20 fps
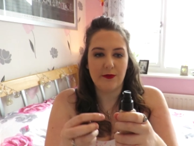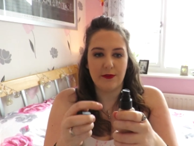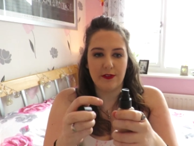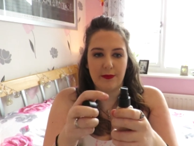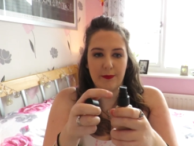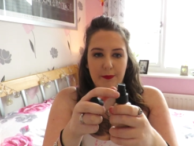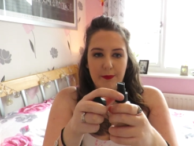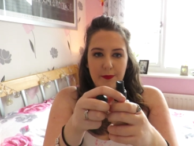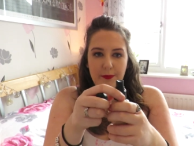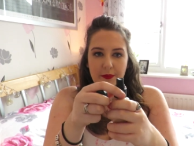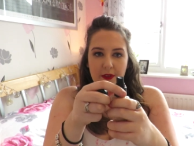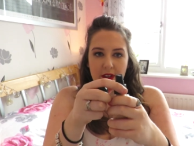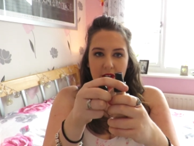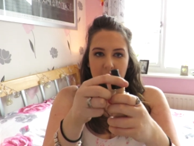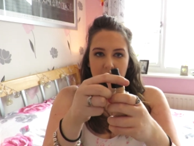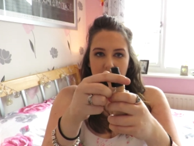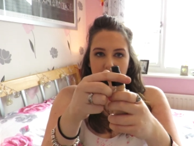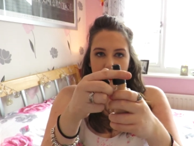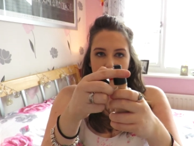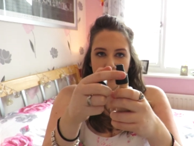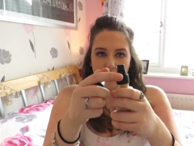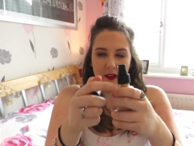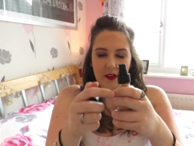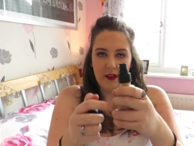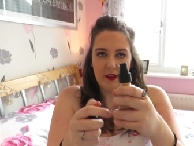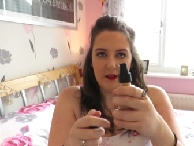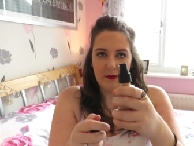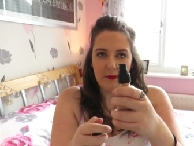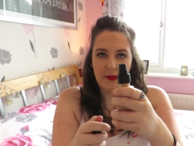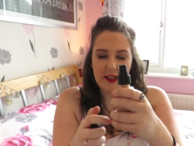for a
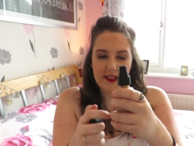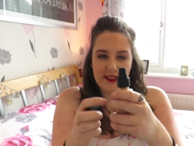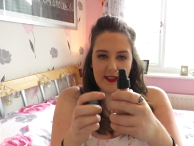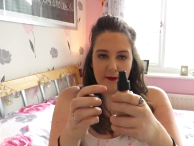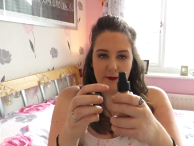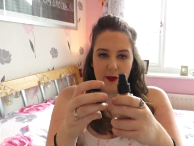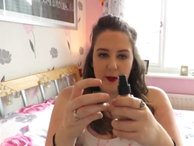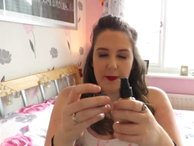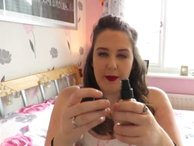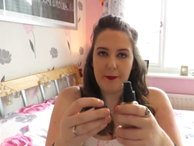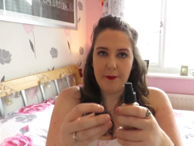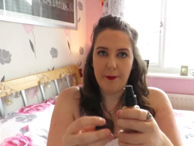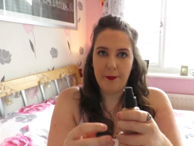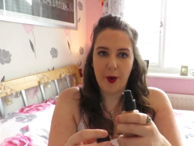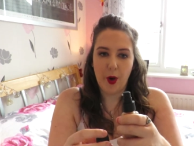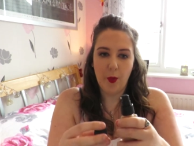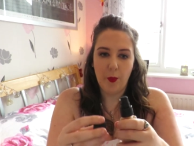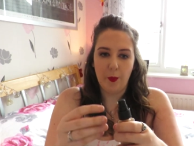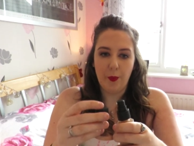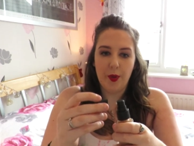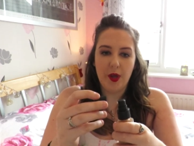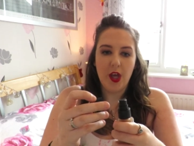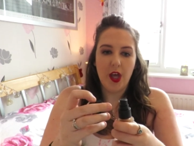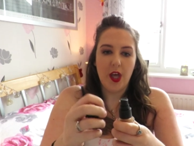plastic flipping pump.